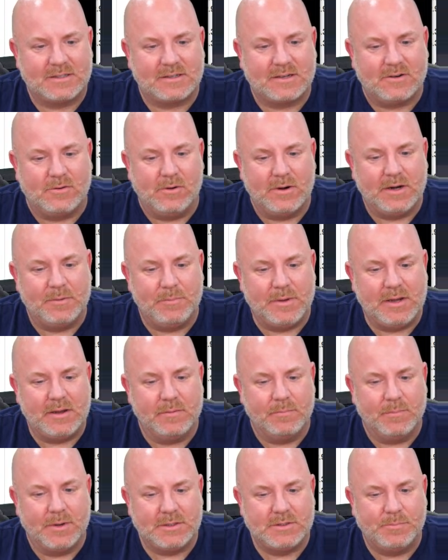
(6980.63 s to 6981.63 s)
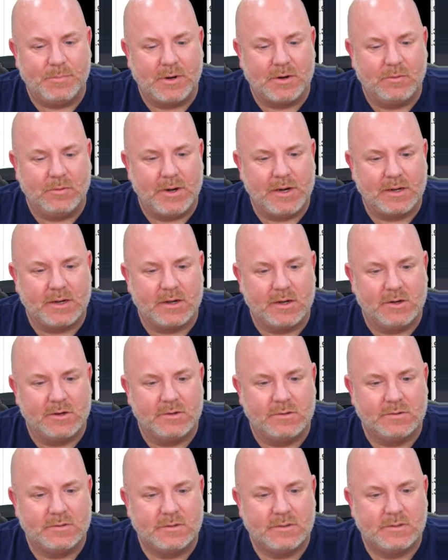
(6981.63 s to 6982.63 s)
going to be a much better way to
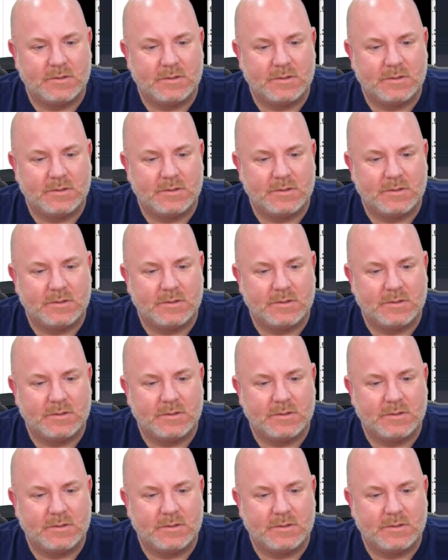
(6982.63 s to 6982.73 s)
go.